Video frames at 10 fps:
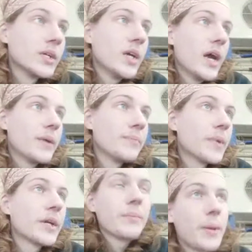and
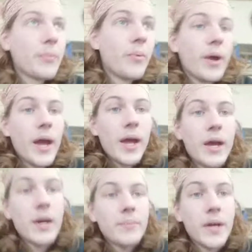making people aware, hey,
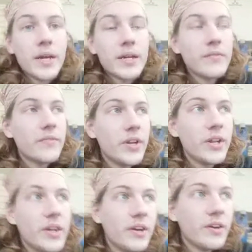I'm making a
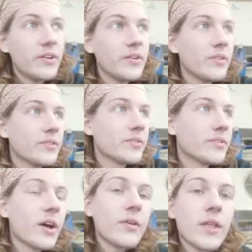video,
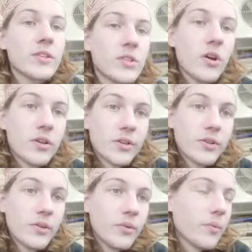and that's kind of
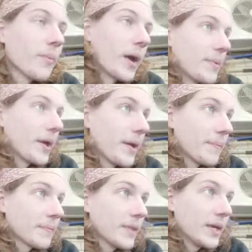cool, maybe,
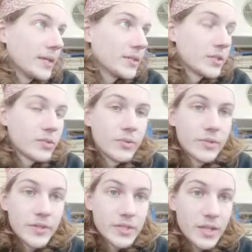and doing things like